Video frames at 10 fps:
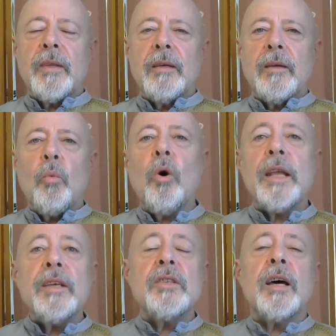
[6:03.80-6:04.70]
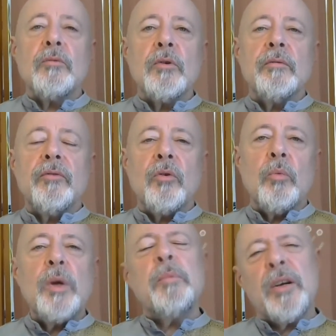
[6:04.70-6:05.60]
What is that room for?
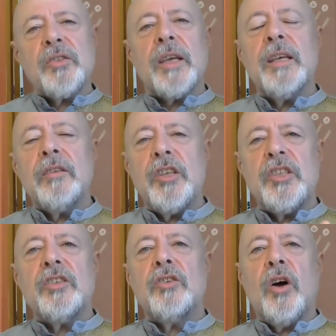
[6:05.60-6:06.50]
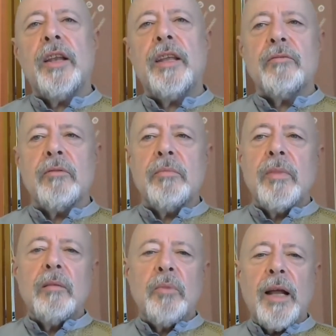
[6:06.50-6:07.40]
We might say this is a dining room,
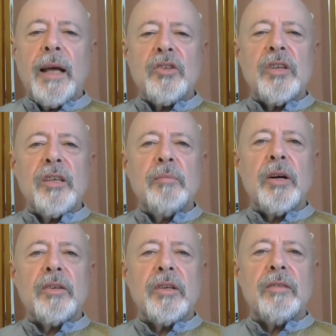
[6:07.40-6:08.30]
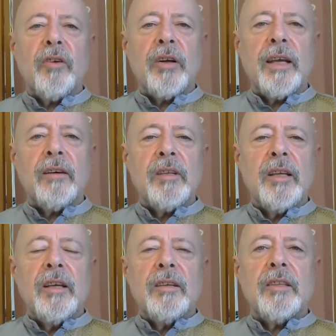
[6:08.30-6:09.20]
but actually you might find out
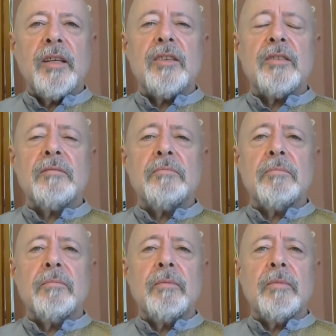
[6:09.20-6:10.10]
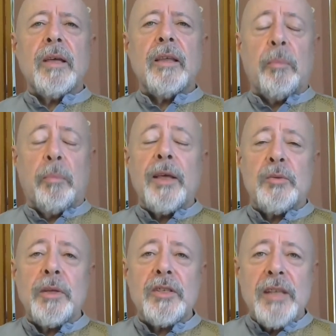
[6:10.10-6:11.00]
that it's the place
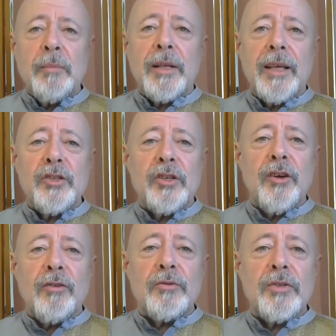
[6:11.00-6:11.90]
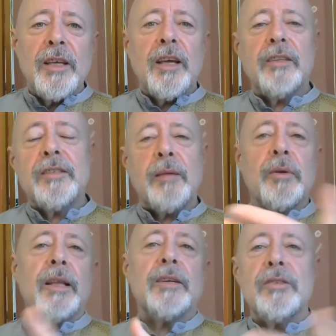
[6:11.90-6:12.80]
where the stamp collection goes, and the stamp
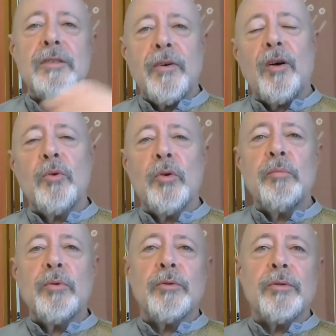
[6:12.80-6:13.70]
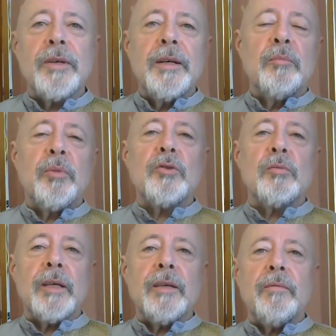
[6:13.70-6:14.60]
collection is far more important
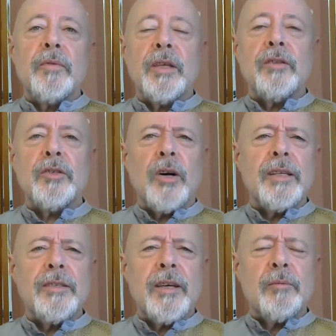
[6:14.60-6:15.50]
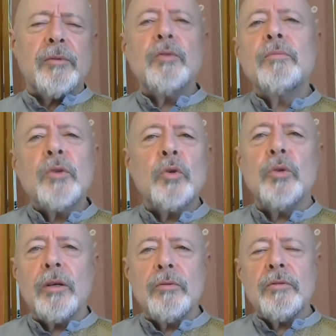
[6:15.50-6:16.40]
possibly than the dining table. Who
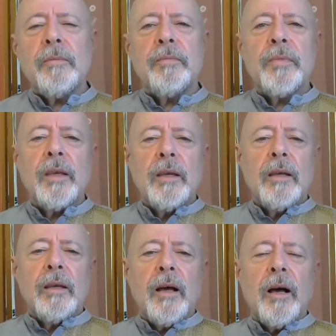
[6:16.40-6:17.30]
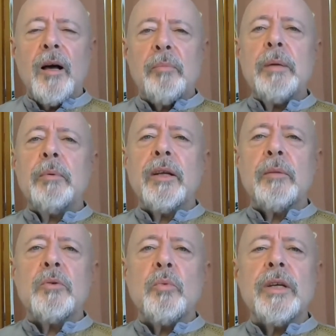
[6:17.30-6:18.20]
knows? People get
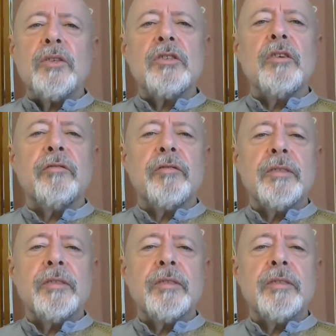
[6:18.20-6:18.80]
up to weird stuff